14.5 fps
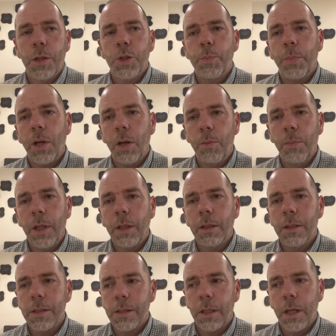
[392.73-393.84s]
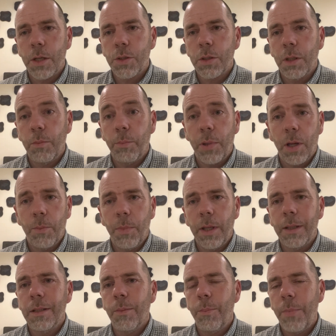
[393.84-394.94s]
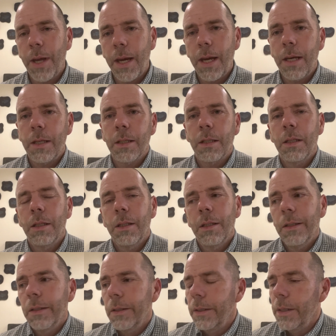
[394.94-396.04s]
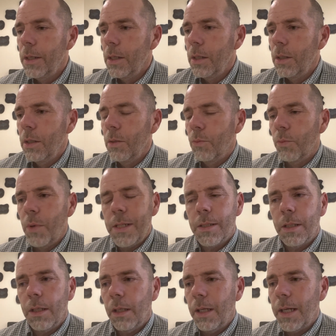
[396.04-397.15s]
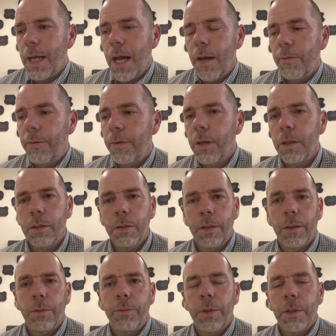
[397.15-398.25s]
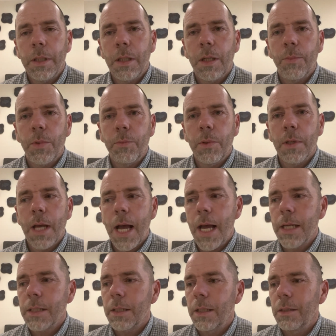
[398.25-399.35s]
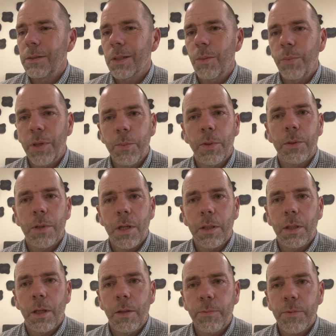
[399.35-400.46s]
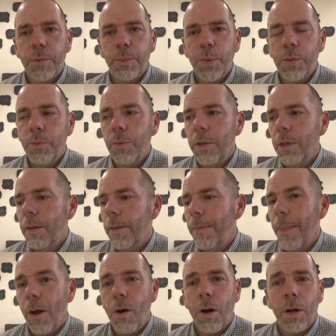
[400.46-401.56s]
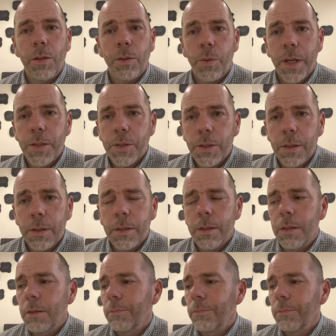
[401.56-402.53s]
public discussion, public debate. Recently, I've, really come to realize that some people are uncomfortable with hard questions.